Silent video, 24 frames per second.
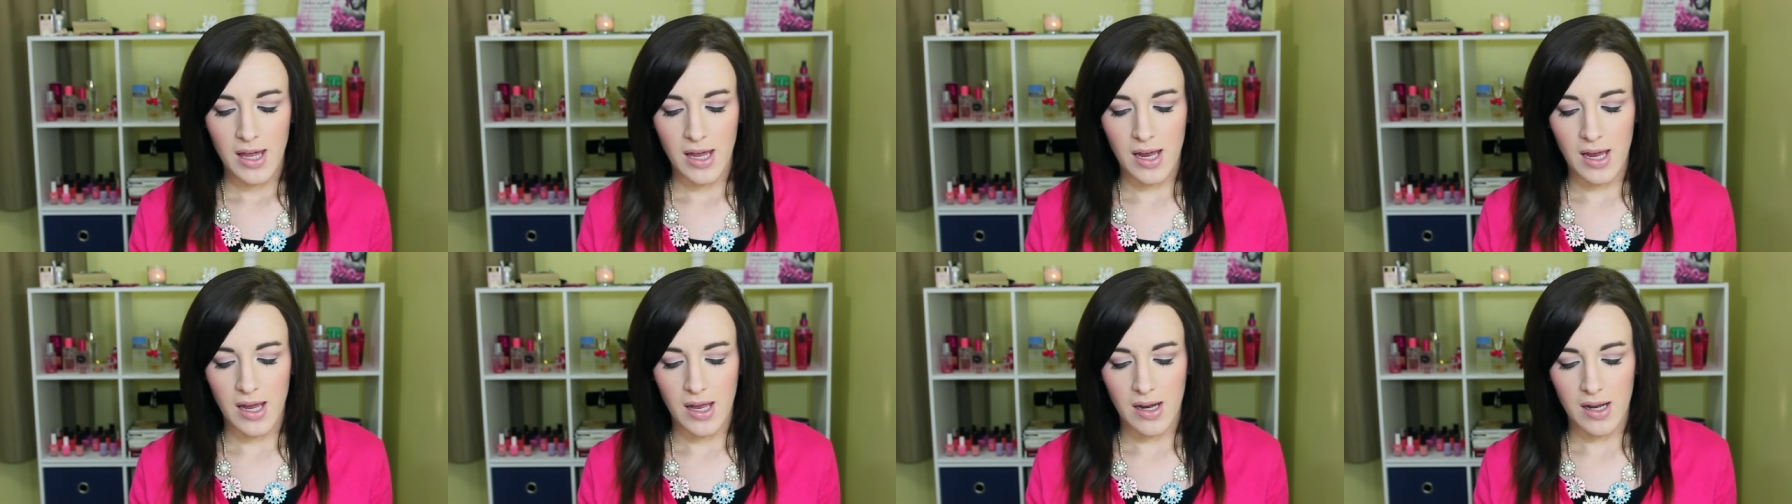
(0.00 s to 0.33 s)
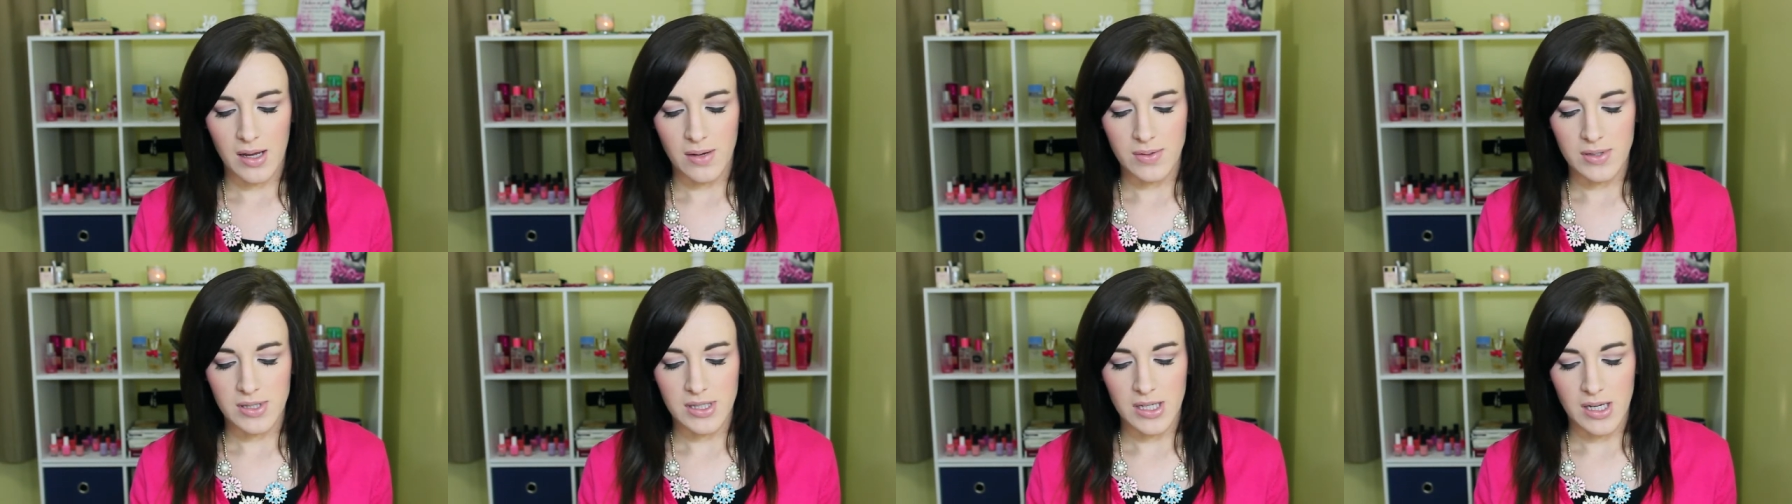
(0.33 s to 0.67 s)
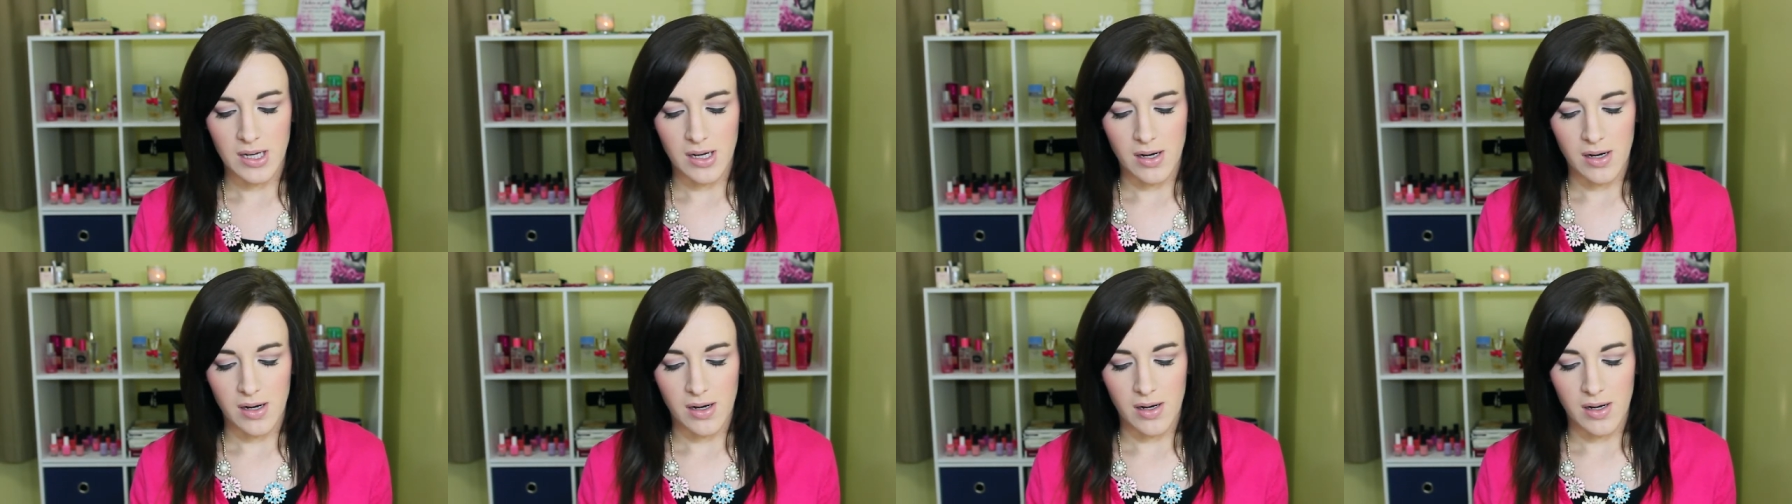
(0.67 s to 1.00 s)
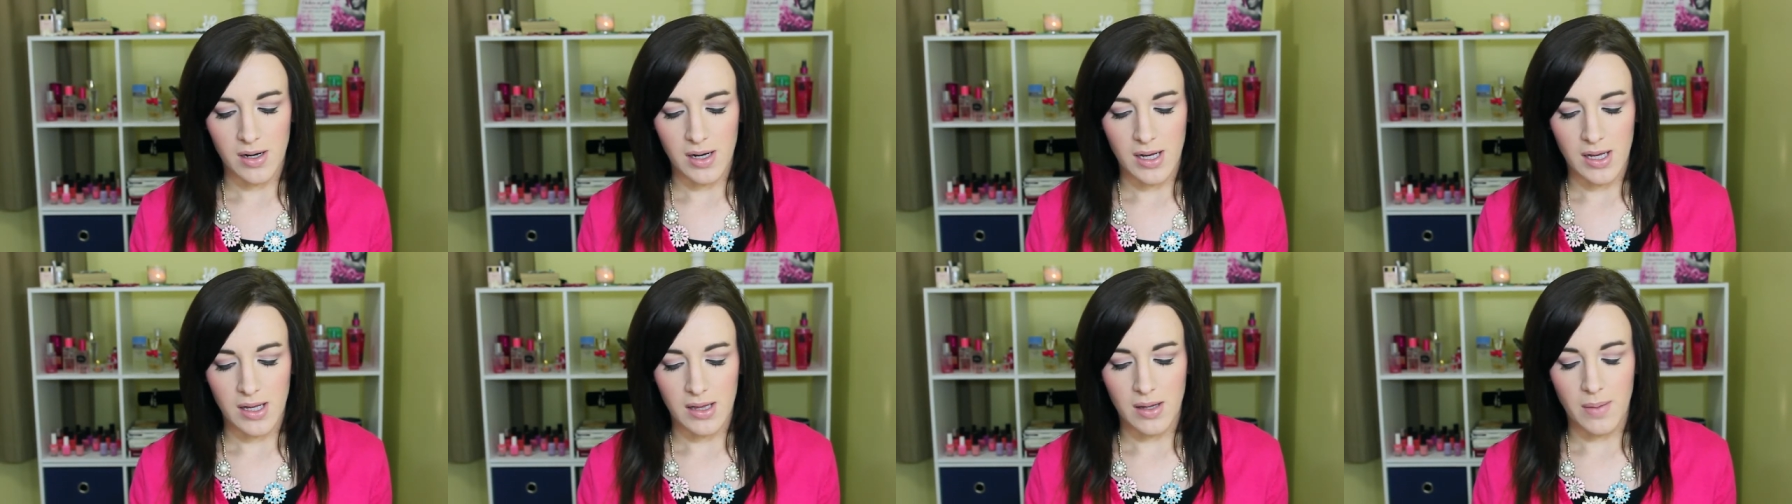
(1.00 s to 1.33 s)
and I was
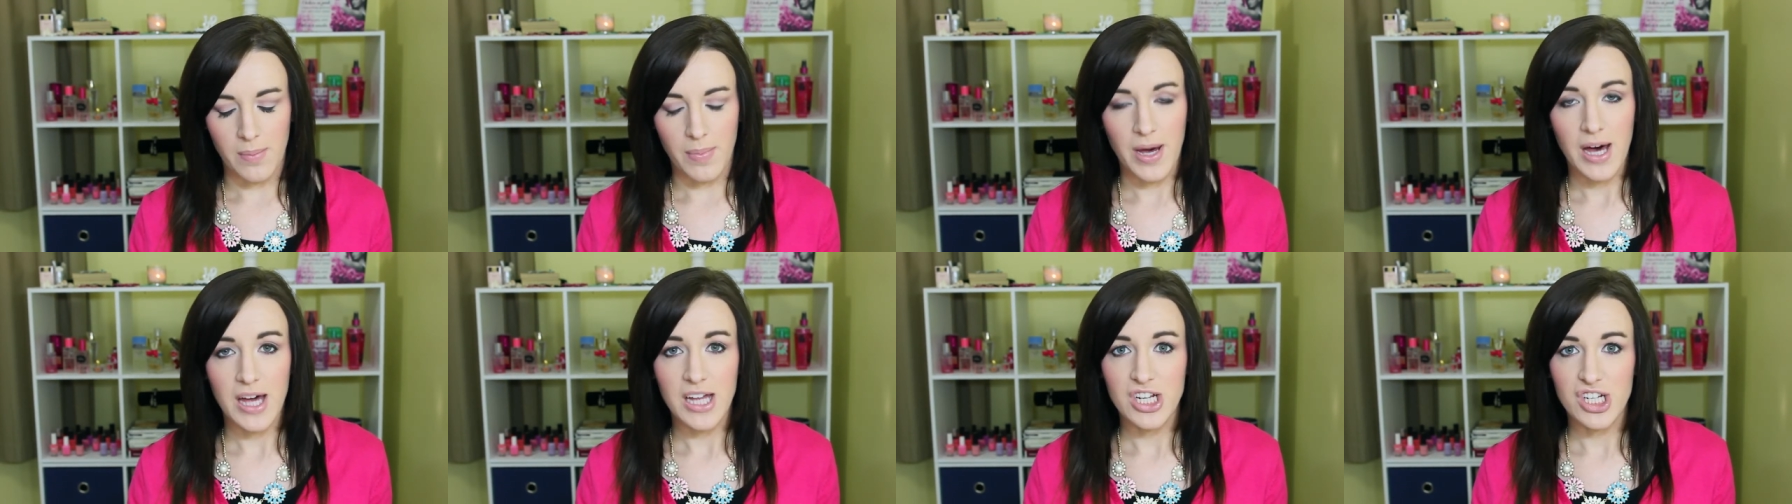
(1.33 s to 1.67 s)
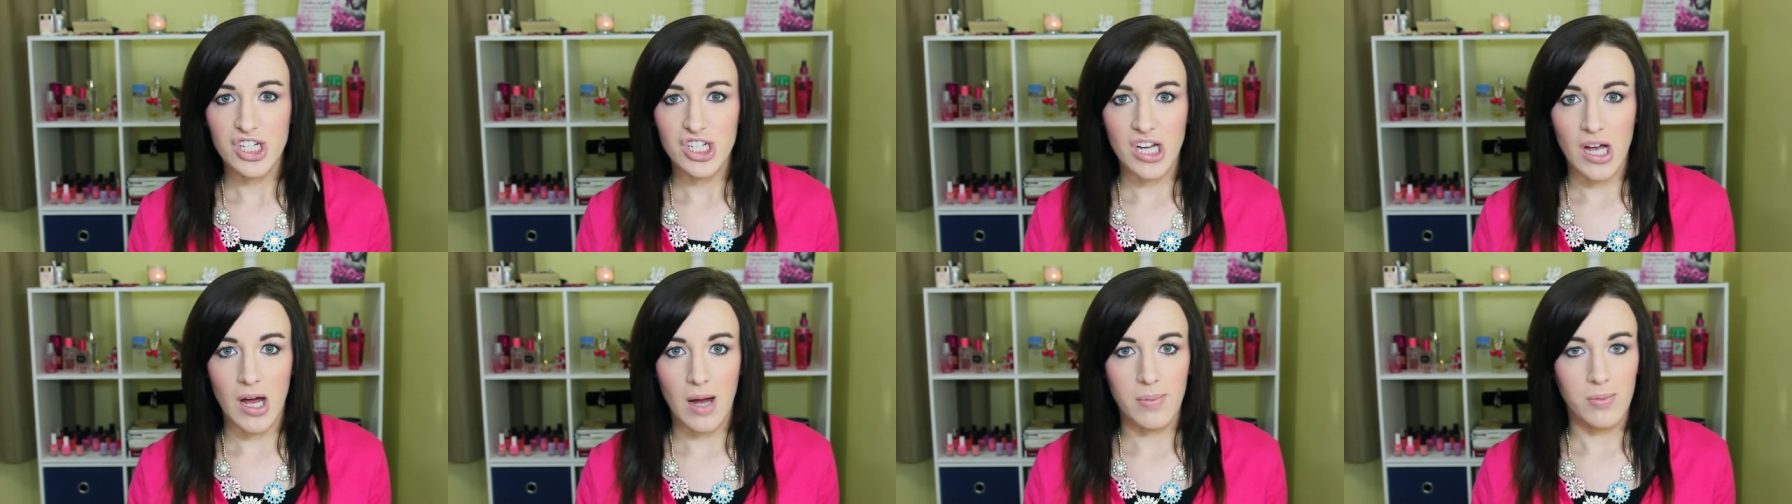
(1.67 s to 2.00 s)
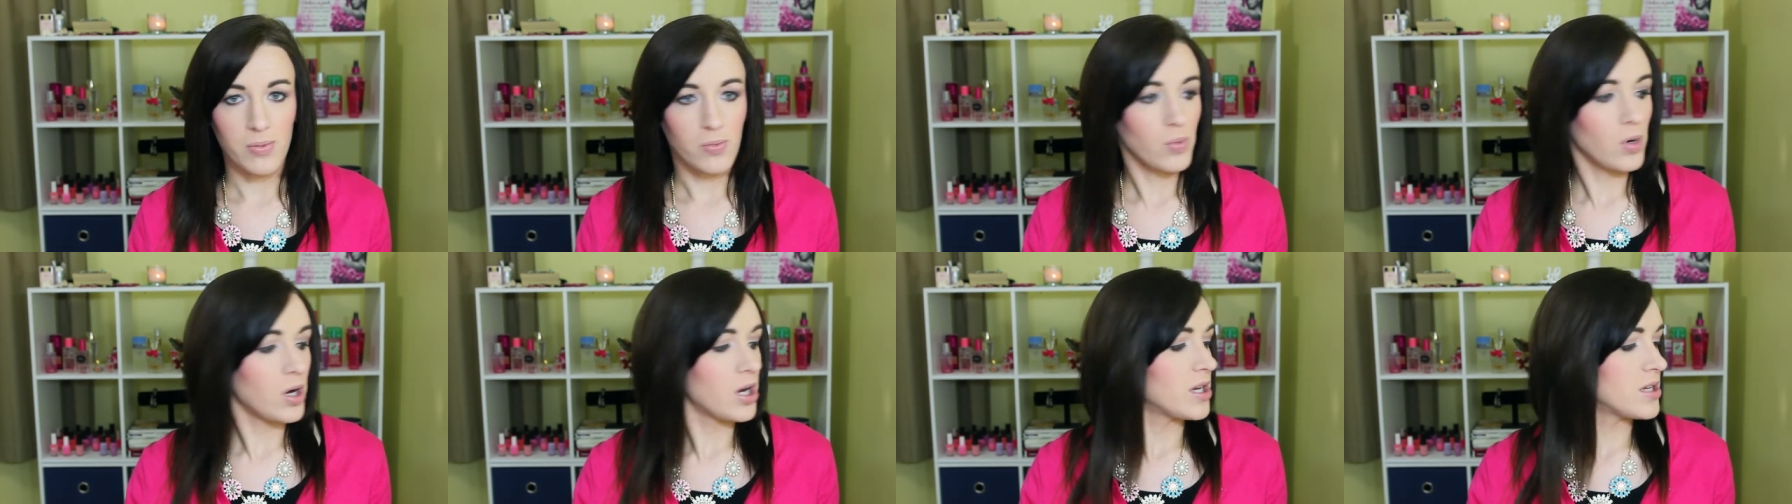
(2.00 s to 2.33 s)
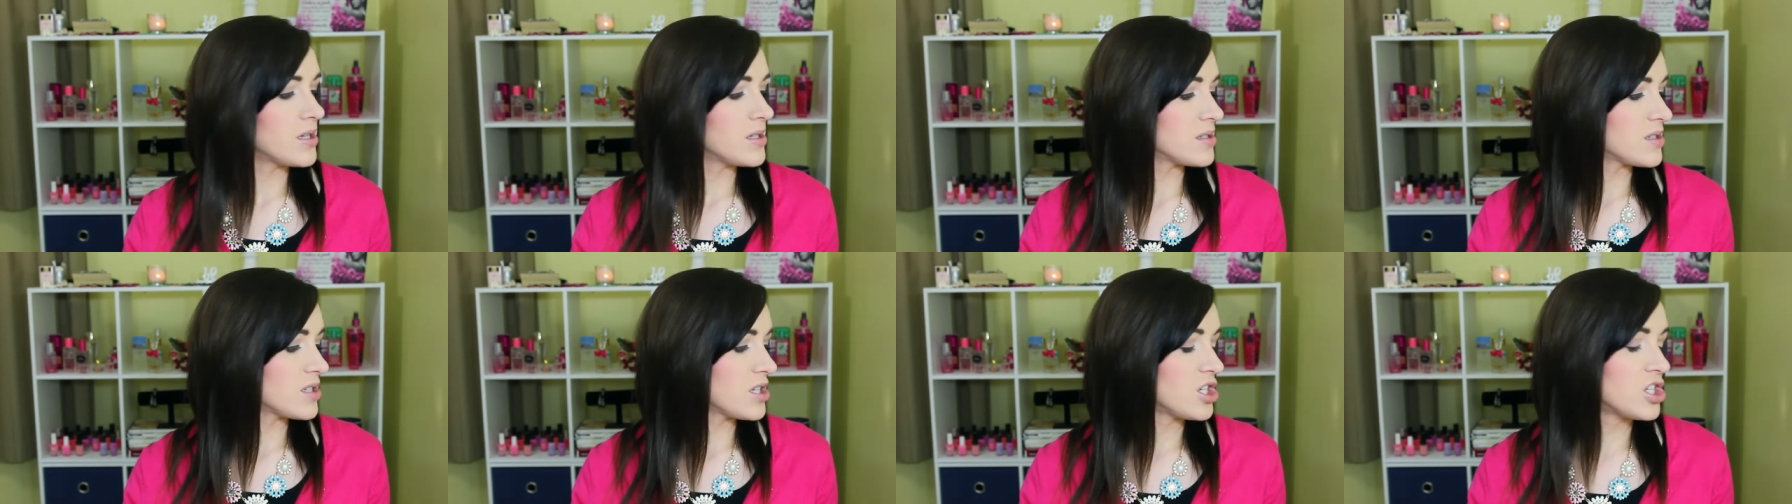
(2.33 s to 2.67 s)
there, and The Body Shop
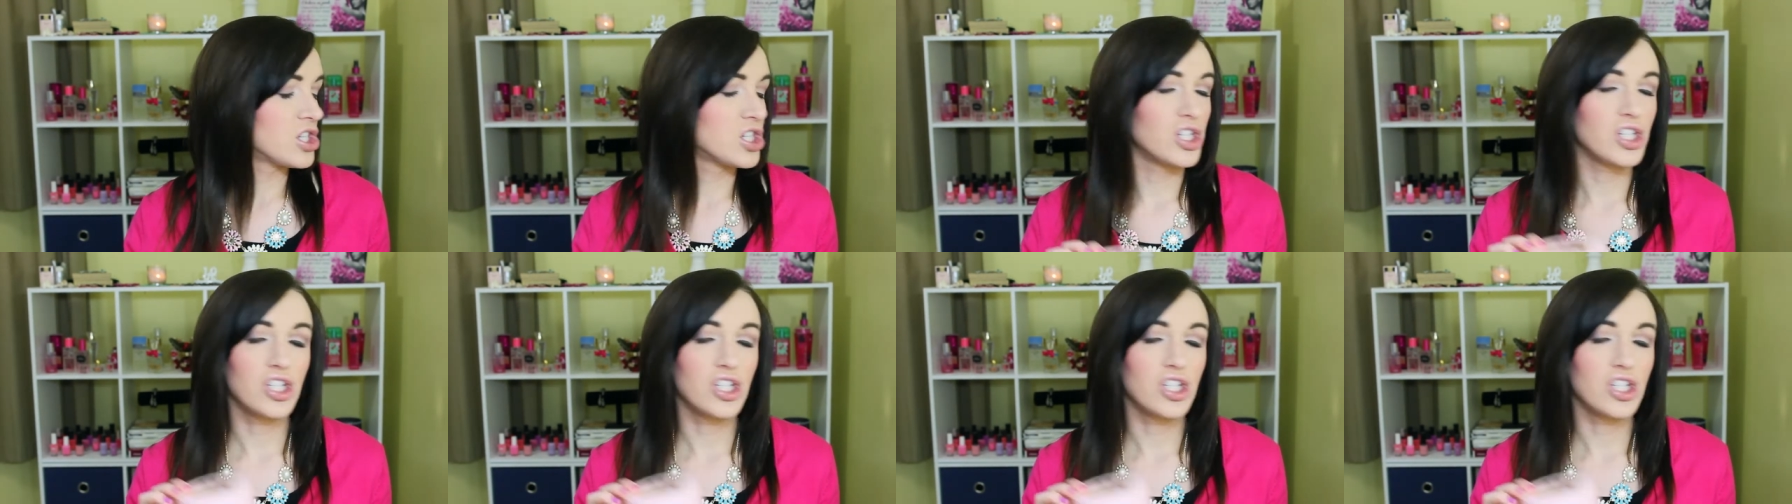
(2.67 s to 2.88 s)
was